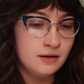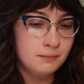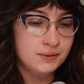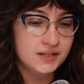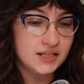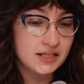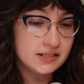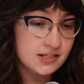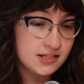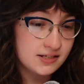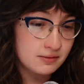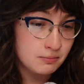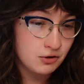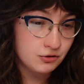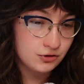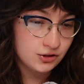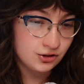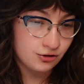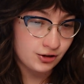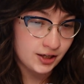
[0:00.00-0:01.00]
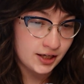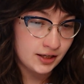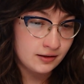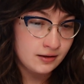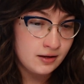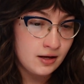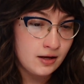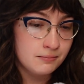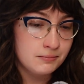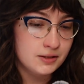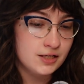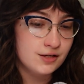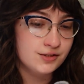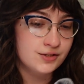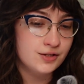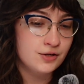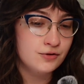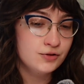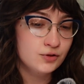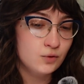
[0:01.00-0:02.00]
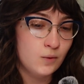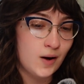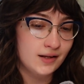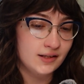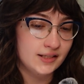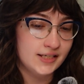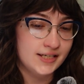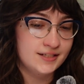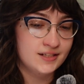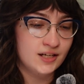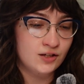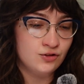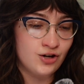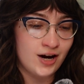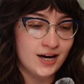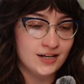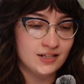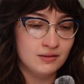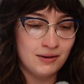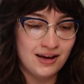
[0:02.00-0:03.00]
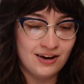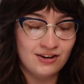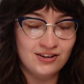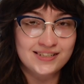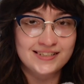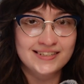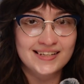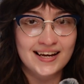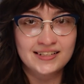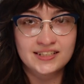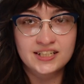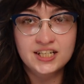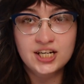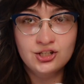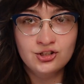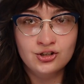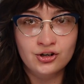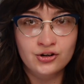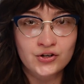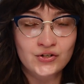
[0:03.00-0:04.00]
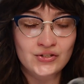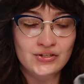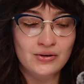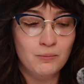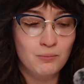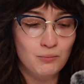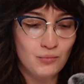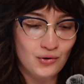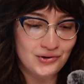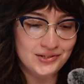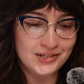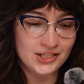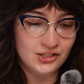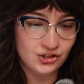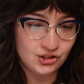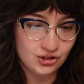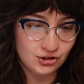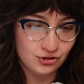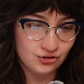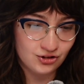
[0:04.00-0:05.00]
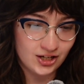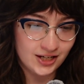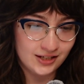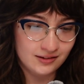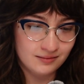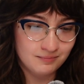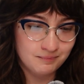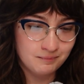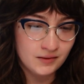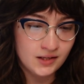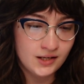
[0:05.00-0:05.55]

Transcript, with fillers: But that's a smokescreen, because those qualities attract parents and teachers more than children.